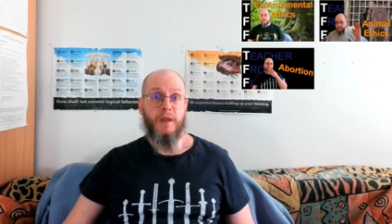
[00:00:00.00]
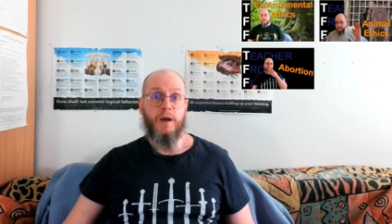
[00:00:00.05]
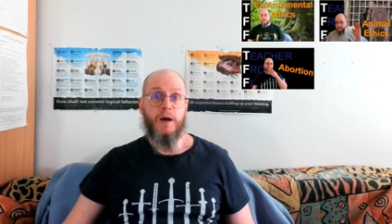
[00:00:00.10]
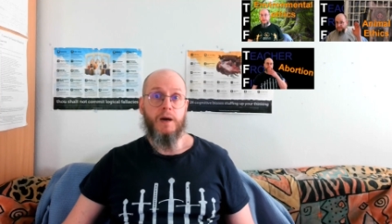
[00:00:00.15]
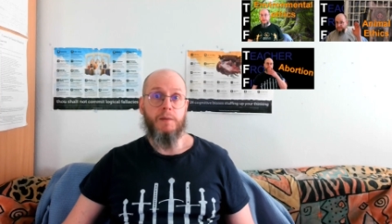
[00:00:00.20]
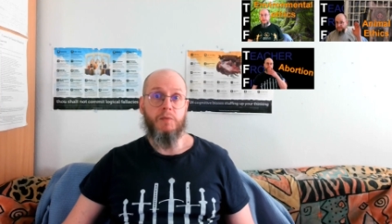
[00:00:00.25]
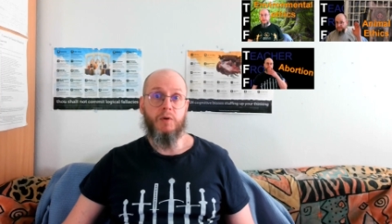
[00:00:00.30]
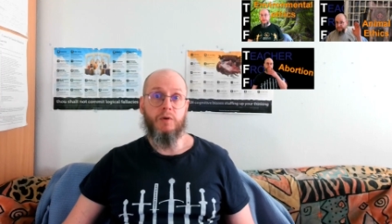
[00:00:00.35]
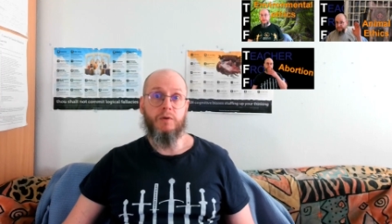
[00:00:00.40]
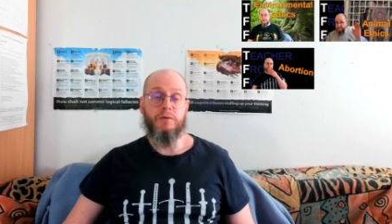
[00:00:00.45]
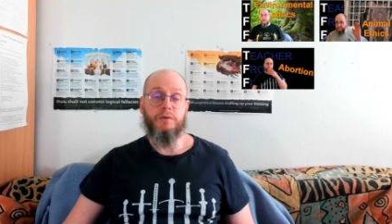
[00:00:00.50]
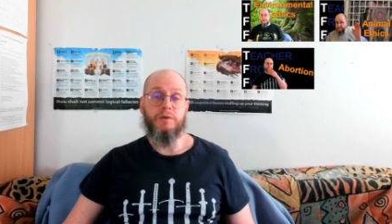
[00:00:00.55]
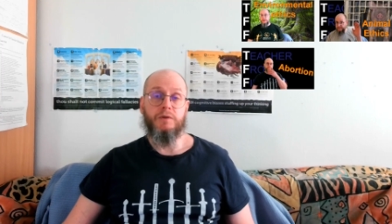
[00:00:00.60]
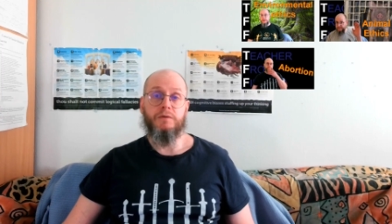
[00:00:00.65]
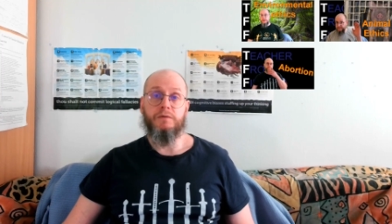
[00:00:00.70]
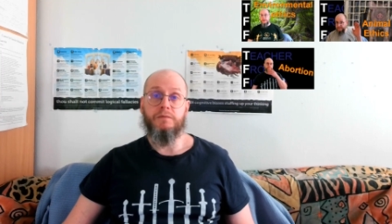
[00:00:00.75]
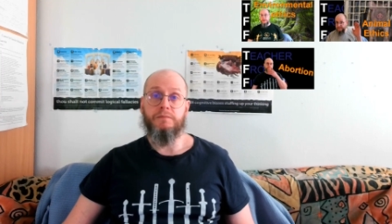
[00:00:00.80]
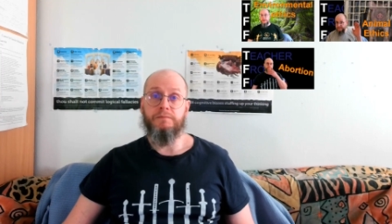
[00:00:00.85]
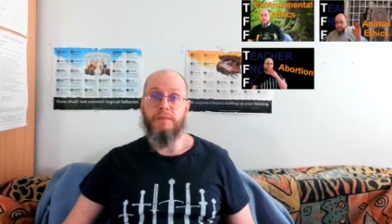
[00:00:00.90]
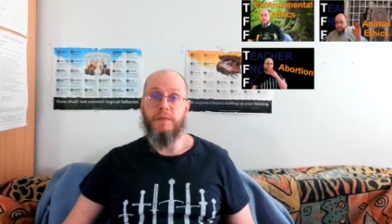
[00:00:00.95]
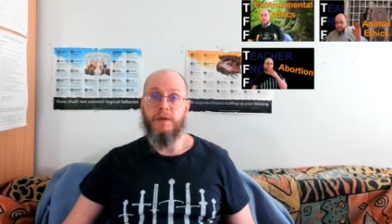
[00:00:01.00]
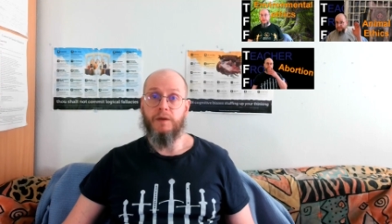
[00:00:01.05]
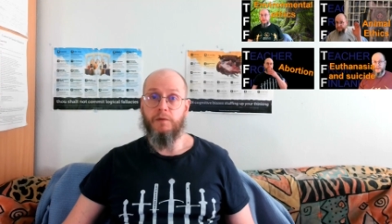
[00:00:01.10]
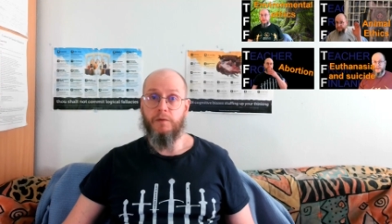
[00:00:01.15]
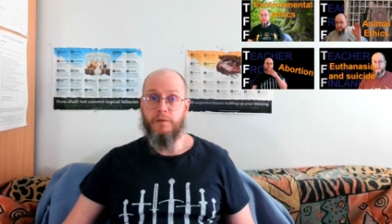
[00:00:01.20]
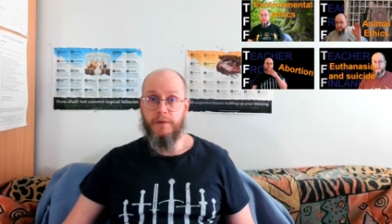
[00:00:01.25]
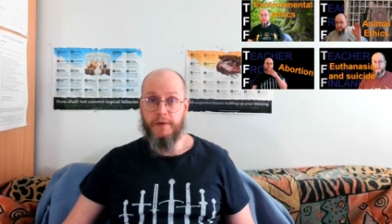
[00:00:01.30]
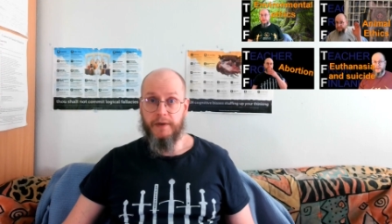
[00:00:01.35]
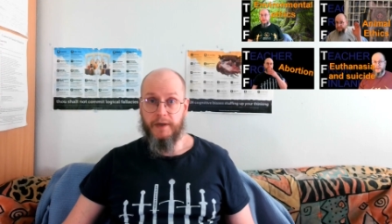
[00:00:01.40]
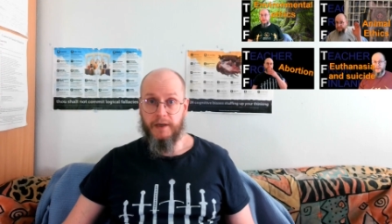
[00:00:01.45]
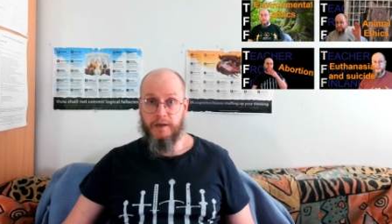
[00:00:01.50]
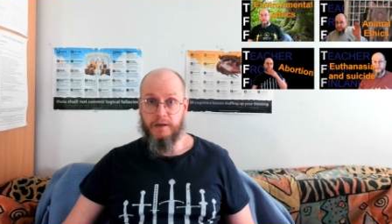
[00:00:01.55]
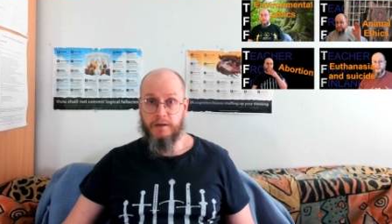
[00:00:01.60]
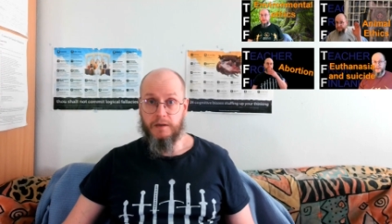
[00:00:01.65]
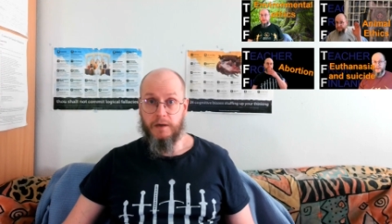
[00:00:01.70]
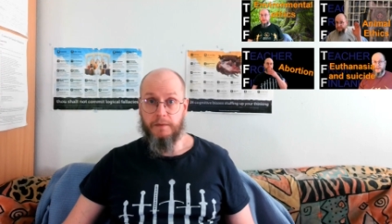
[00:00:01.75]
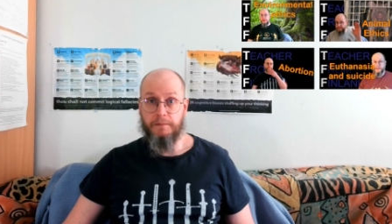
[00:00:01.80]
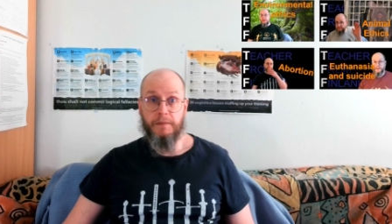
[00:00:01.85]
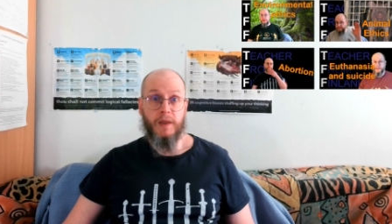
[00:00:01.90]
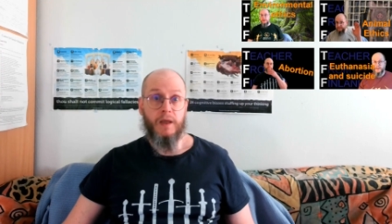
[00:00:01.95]
abortion,
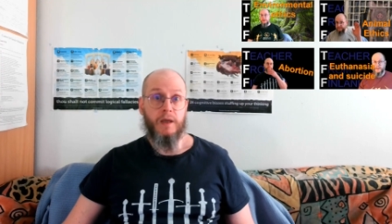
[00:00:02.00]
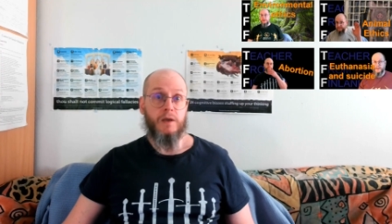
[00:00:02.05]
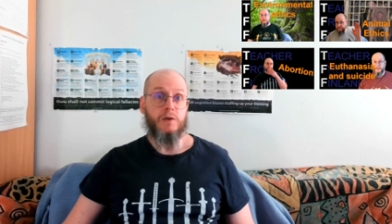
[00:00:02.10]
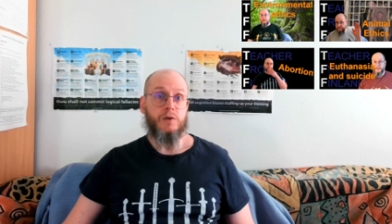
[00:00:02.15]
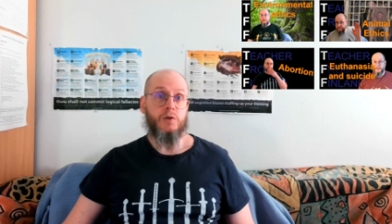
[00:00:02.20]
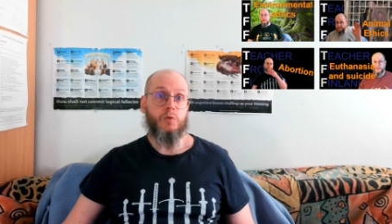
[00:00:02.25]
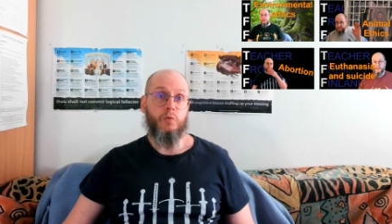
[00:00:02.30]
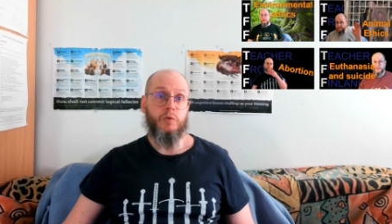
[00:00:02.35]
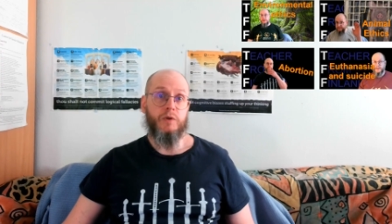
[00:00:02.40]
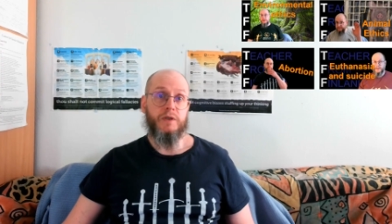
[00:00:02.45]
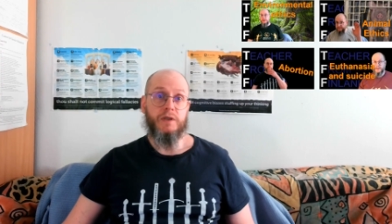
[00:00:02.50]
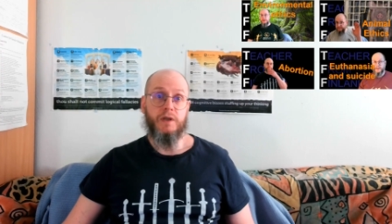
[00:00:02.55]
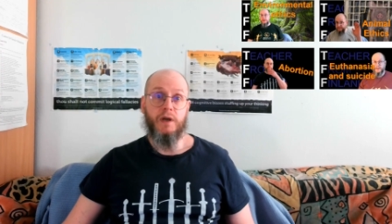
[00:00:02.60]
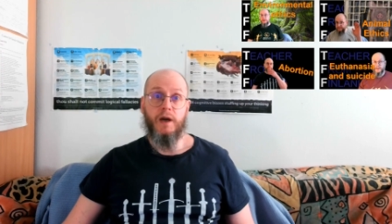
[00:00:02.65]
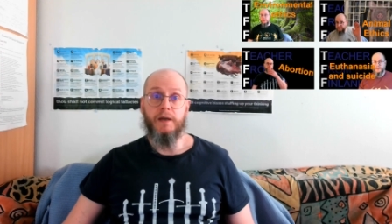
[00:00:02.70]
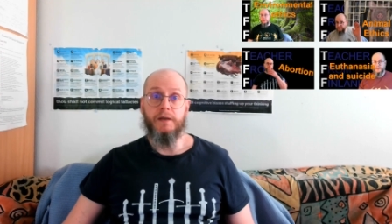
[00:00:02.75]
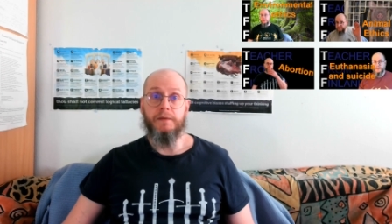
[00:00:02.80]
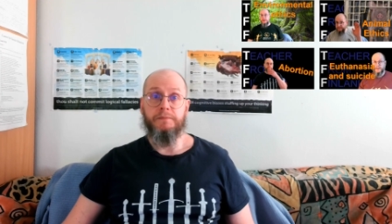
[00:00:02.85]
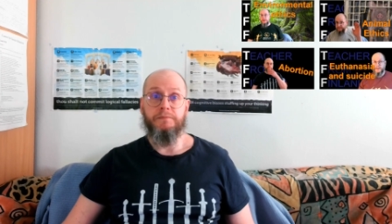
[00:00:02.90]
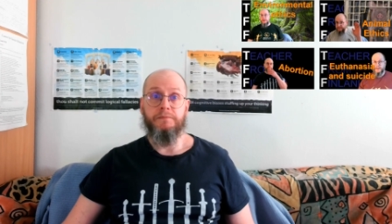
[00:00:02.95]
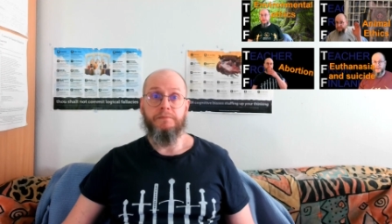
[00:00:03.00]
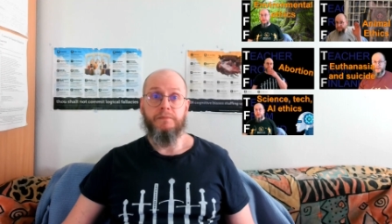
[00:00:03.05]
euthanasia, suicide,